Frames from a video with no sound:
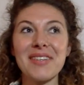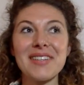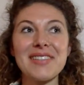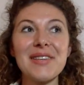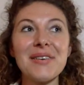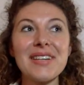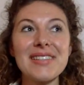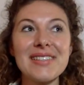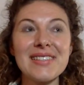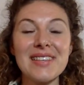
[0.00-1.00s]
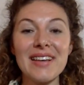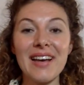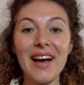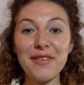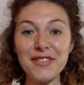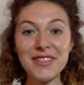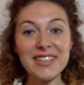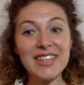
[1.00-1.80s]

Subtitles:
So it's after the